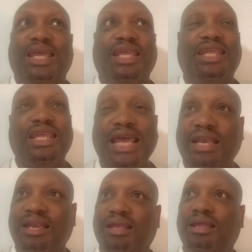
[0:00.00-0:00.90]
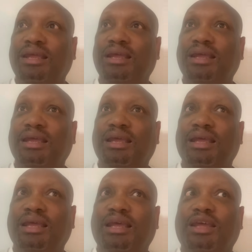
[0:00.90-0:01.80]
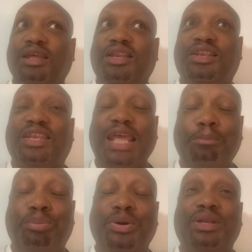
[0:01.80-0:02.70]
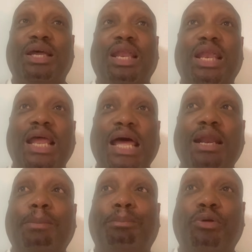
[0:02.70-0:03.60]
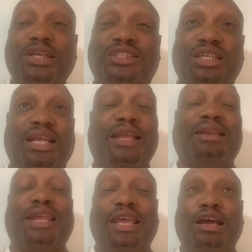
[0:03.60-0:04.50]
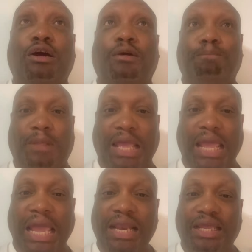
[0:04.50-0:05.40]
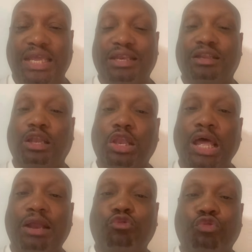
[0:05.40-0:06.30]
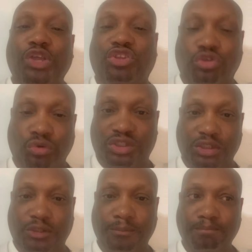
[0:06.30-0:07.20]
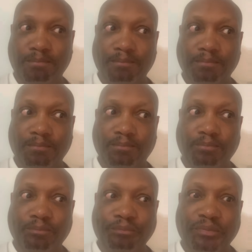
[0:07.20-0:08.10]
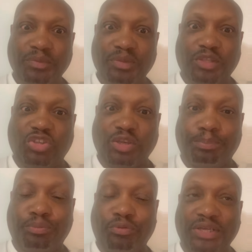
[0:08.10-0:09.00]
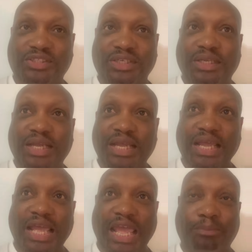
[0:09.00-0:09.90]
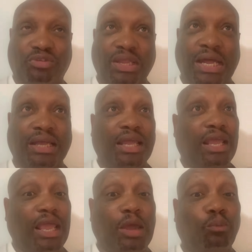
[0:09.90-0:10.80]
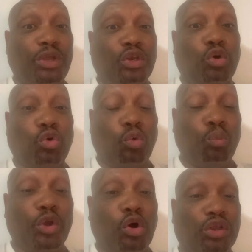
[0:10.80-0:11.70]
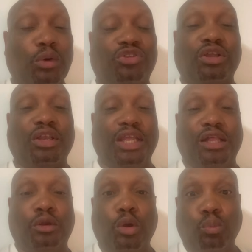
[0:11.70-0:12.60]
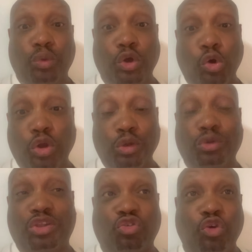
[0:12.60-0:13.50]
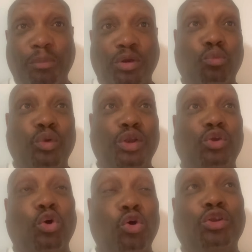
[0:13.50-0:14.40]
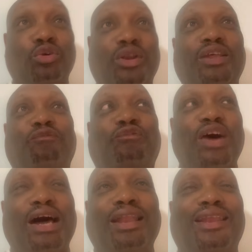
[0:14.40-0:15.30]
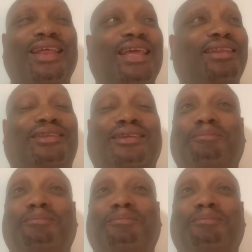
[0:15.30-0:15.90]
yet they putting a lot of pressure. They are allocating a lot of resources to suppressing APE stock. And we know, we all know it's illegal. We all know it's criminal. We all know that it violates